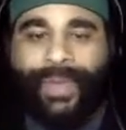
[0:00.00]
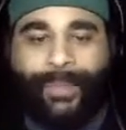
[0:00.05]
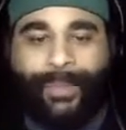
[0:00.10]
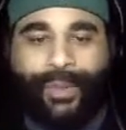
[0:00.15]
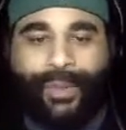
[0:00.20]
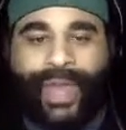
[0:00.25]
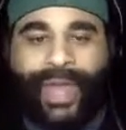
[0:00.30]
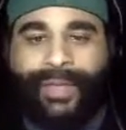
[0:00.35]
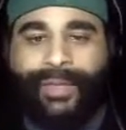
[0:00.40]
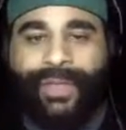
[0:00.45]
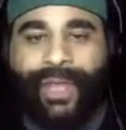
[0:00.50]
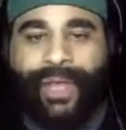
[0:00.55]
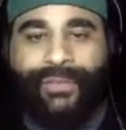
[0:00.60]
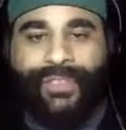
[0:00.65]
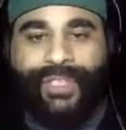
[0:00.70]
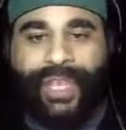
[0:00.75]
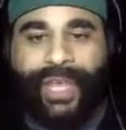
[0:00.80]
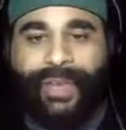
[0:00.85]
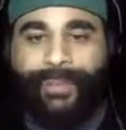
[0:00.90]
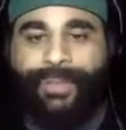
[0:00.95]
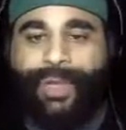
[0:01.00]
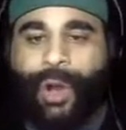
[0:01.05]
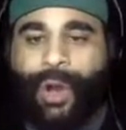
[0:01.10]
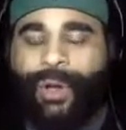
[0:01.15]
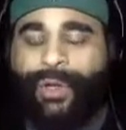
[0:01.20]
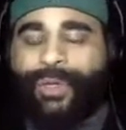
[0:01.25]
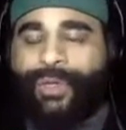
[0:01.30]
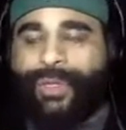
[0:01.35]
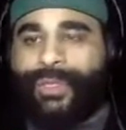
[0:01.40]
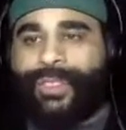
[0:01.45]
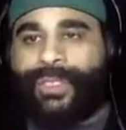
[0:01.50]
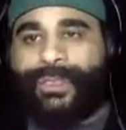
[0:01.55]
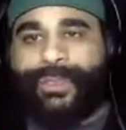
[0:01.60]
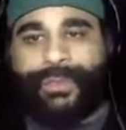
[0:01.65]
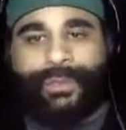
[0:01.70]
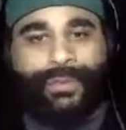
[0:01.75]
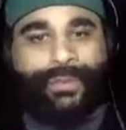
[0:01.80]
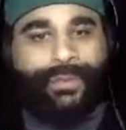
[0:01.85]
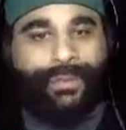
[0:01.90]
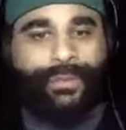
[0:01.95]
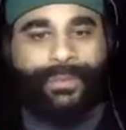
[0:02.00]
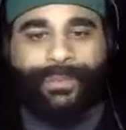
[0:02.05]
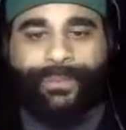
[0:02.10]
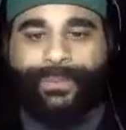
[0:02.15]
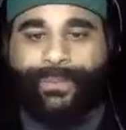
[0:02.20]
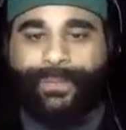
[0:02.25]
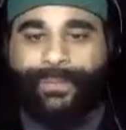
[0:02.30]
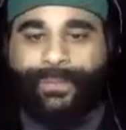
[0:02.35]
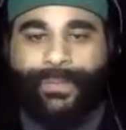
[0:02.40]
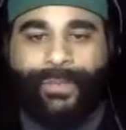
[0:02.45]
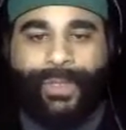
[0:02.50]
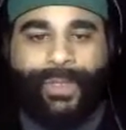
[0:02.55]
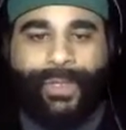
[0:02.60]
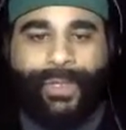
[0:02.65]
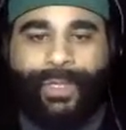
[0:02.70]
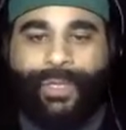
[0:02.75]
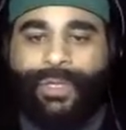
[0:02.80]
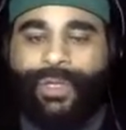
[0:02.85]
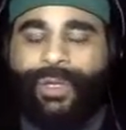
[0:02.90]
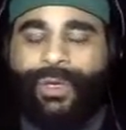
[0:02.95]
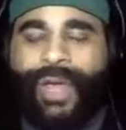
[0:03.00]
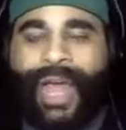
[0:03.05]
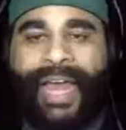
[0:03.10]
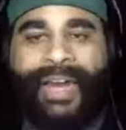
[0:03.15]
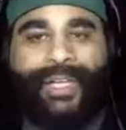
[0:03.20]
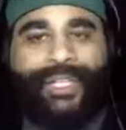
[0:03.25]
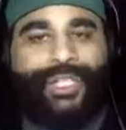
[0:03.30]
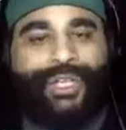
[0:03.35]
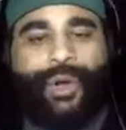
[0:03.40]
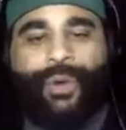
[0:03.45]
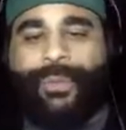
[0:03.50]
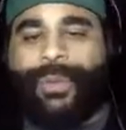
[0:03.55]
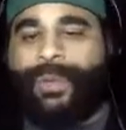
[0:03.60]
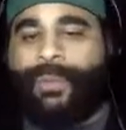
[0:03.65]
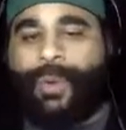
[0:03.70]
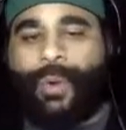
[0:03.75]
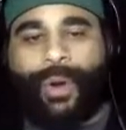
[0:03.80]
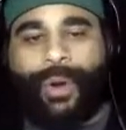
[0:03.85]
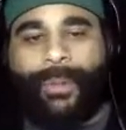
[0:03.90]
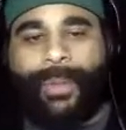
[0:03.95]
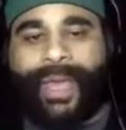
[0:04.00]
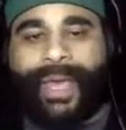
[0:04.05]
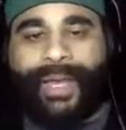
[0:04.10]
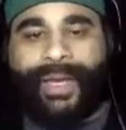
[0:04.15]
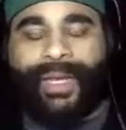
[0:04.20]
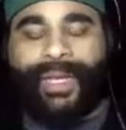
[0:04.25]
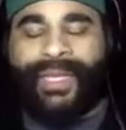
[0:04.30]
People that love Sam Darnold, you got to show me more, man.